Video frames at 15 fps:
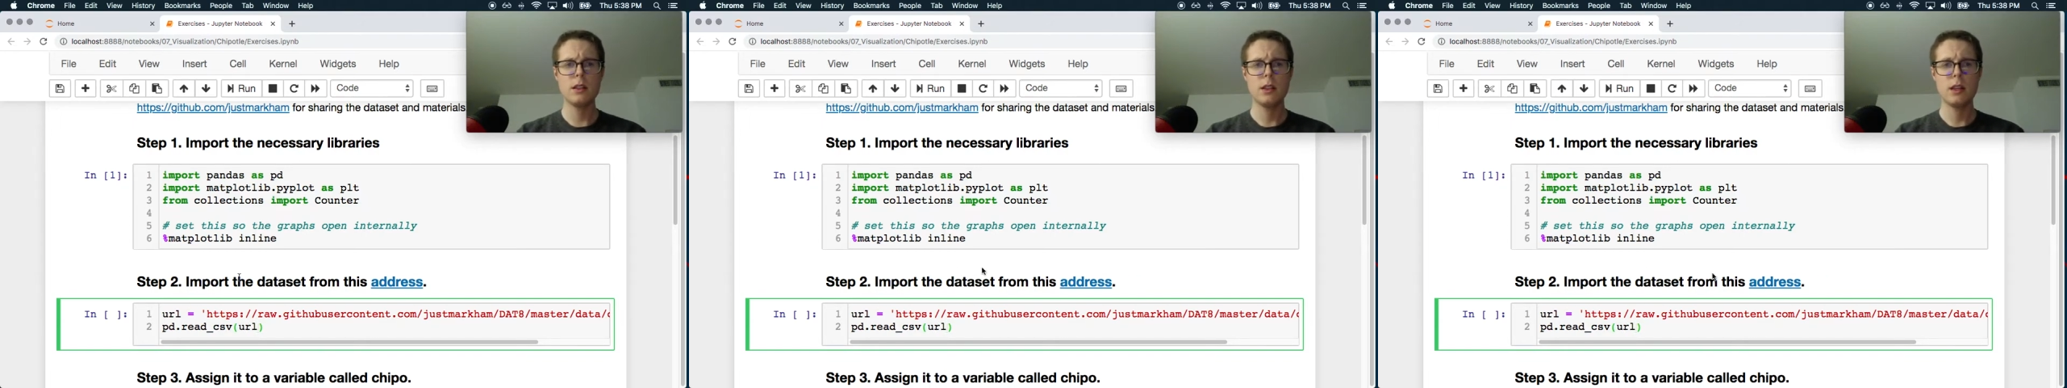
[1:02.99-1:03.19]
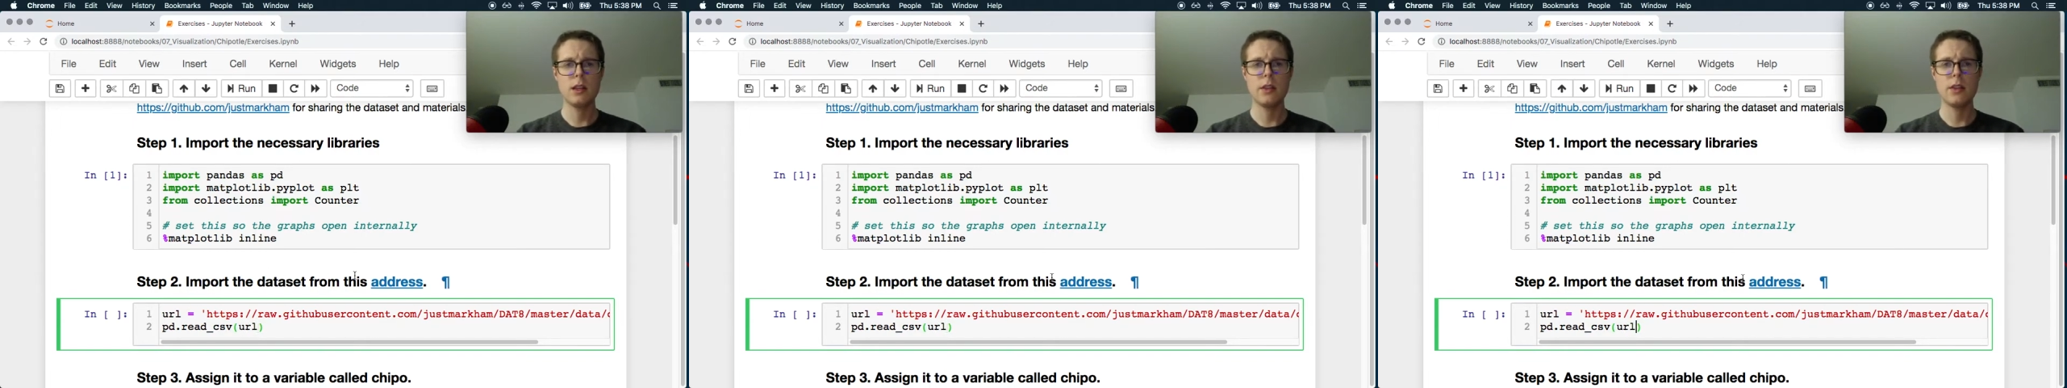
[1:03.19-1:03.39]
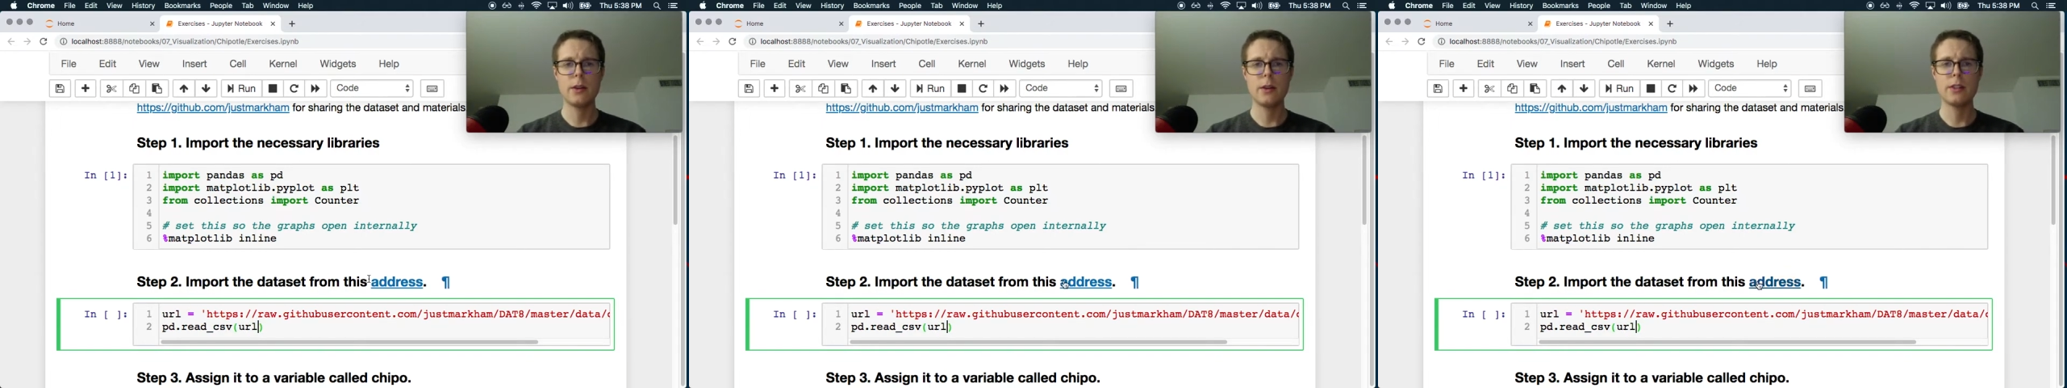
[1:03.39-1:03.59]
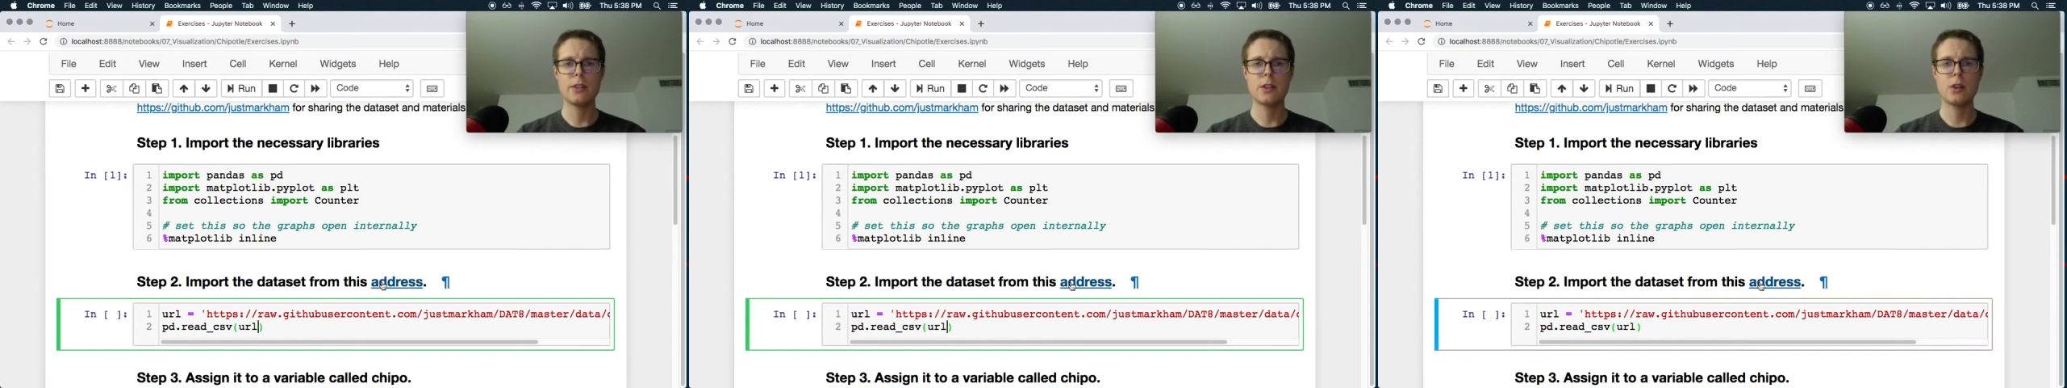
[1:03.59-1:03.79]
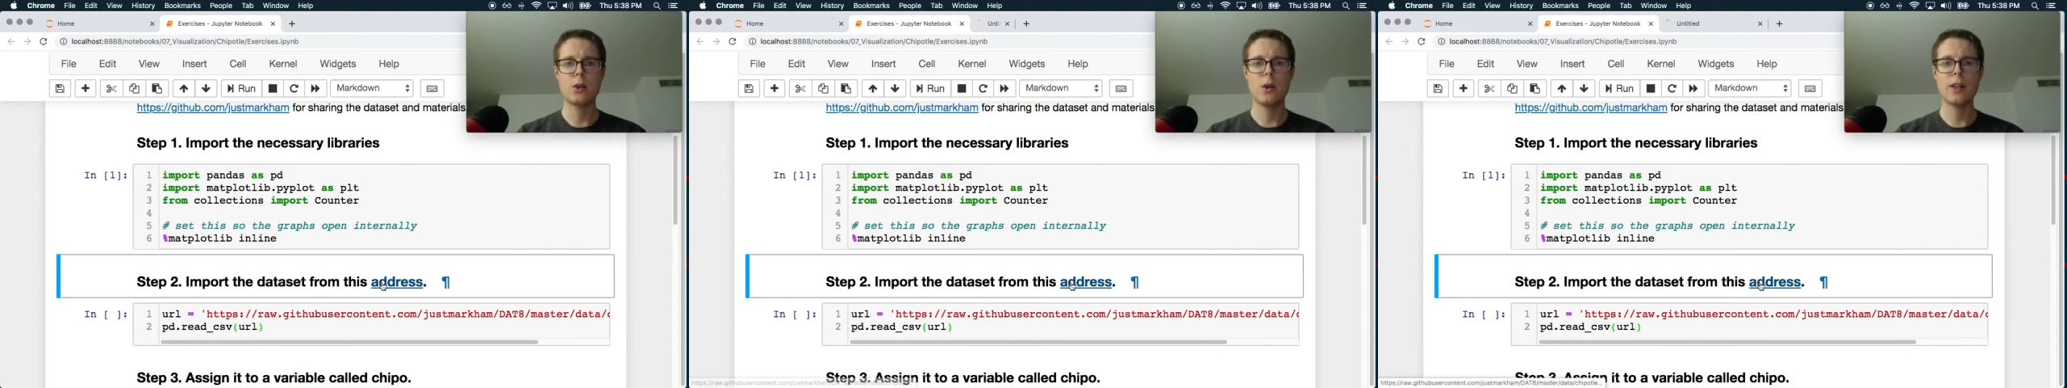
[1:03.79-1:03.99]
Uh, there is a
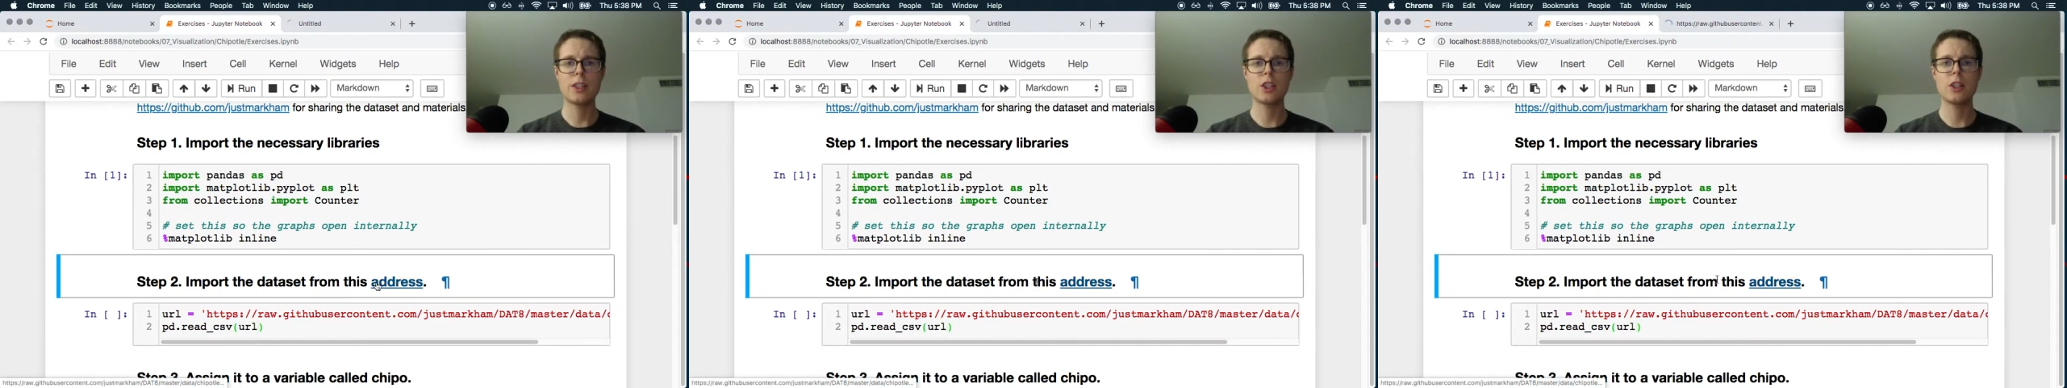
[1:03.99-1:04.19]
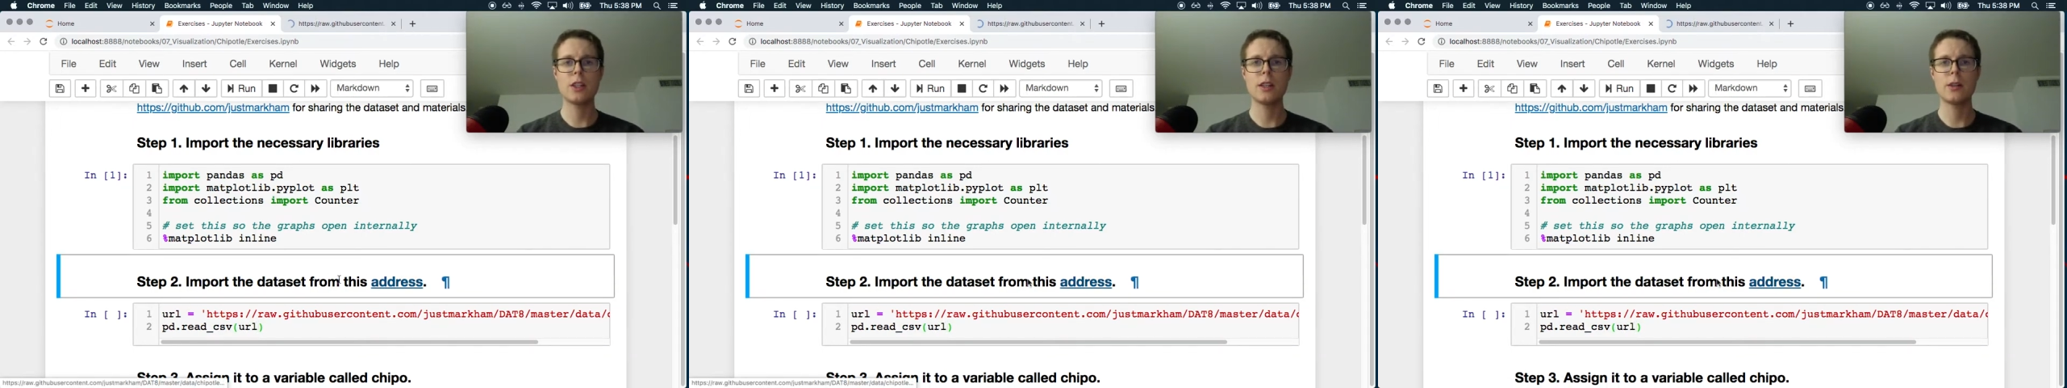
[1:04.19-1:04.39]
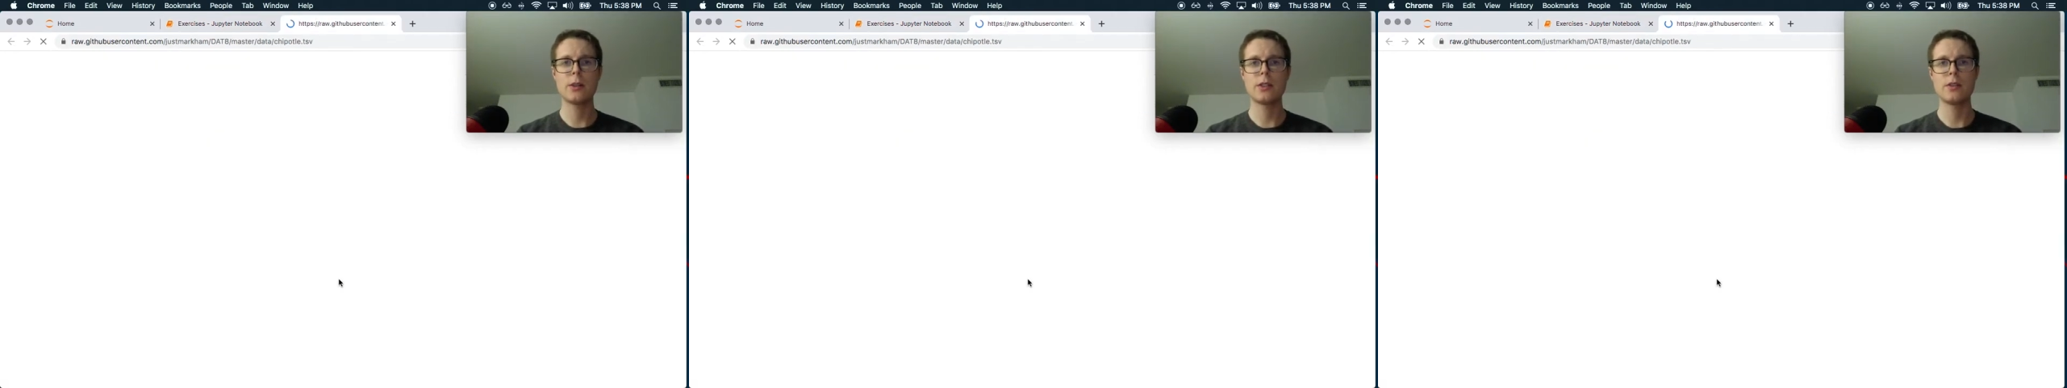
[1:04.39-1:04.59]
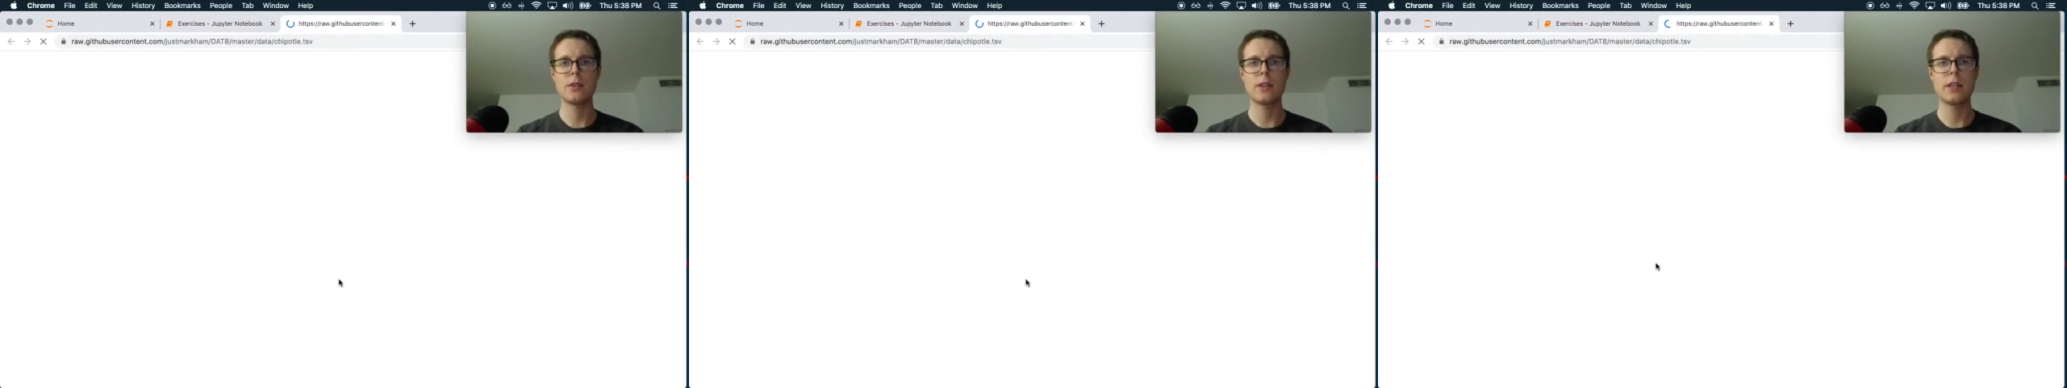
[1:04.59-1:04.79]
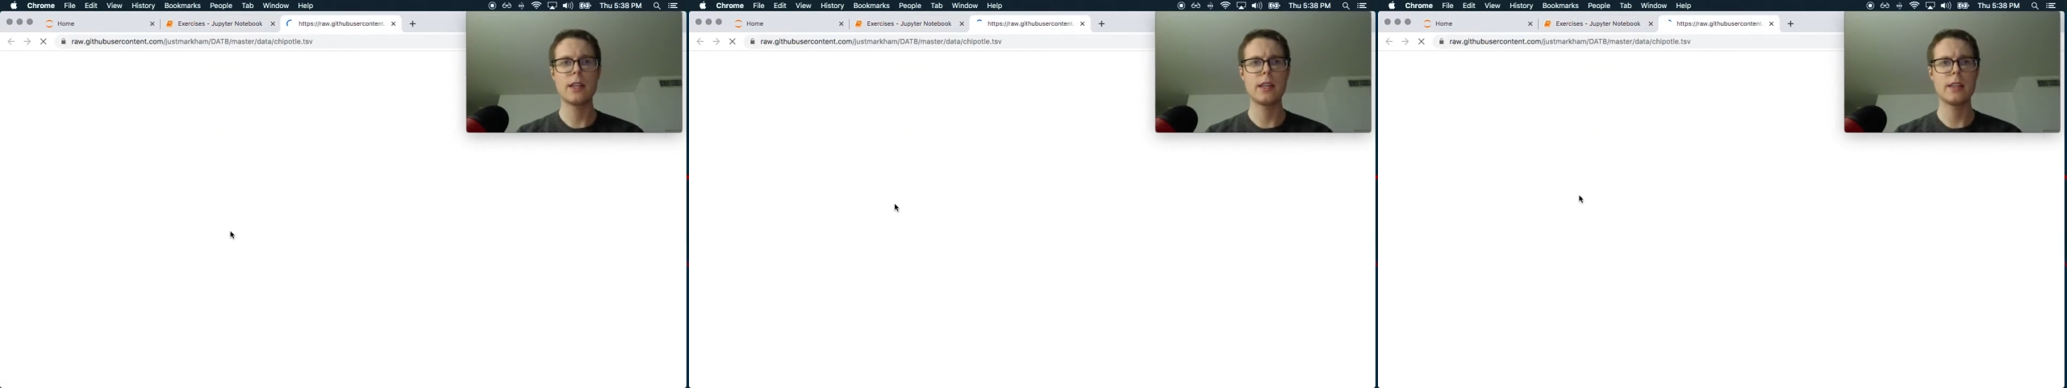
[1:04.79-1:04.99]
question I always
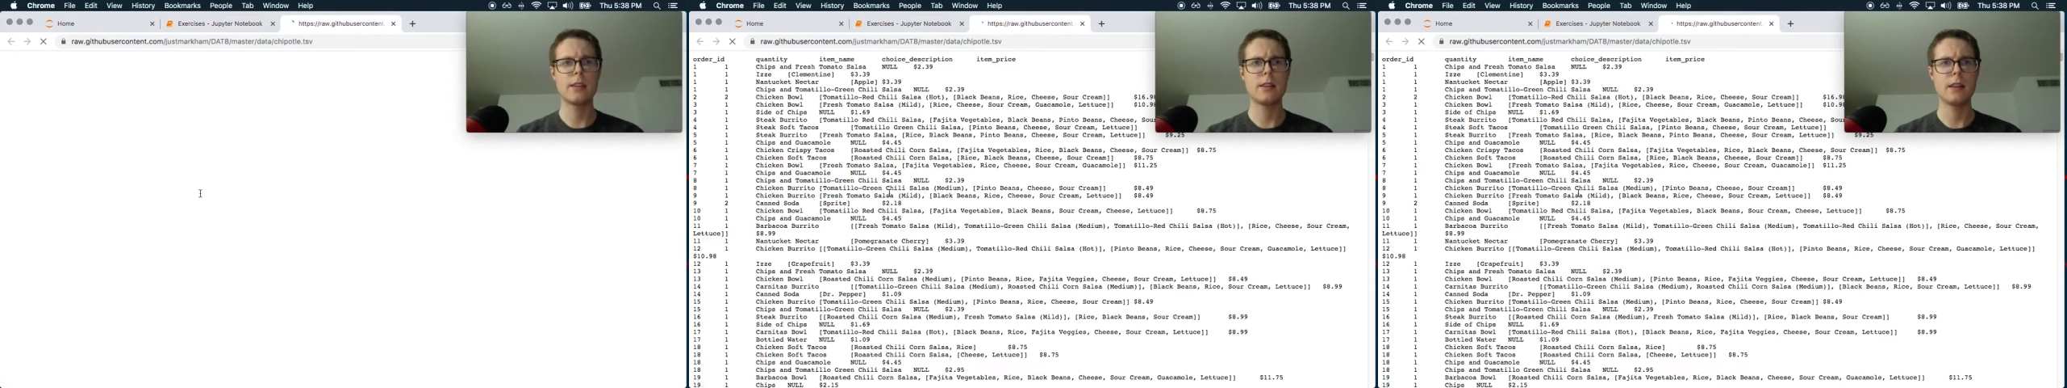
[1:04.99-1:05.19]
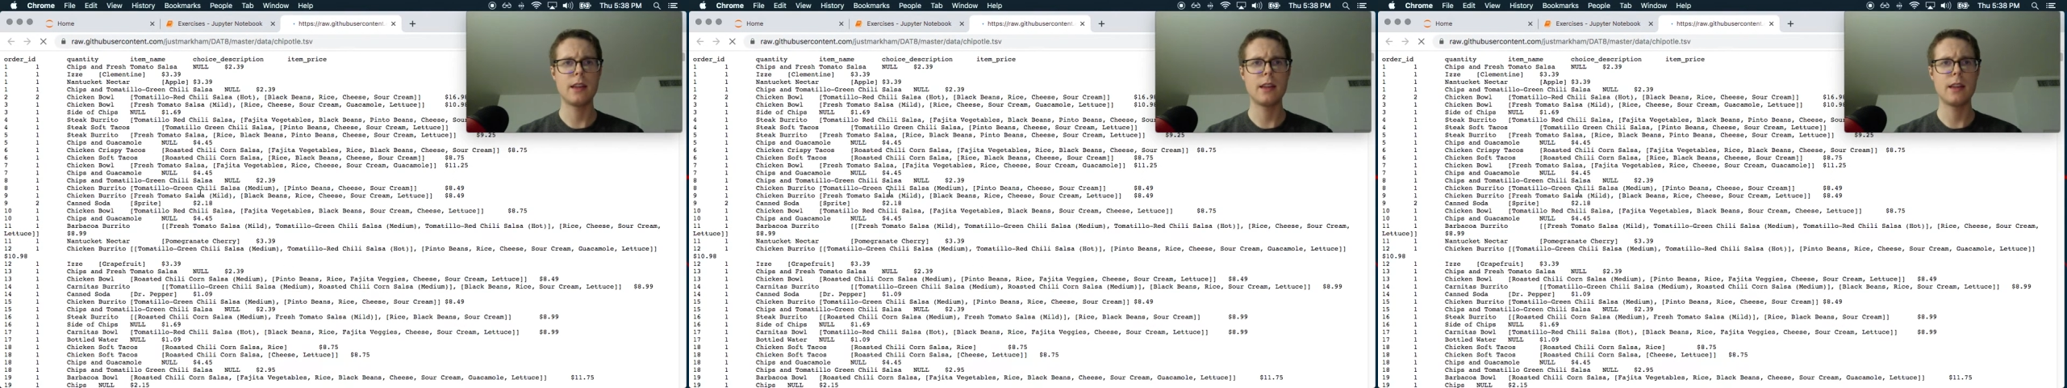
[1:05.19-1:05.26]
forget.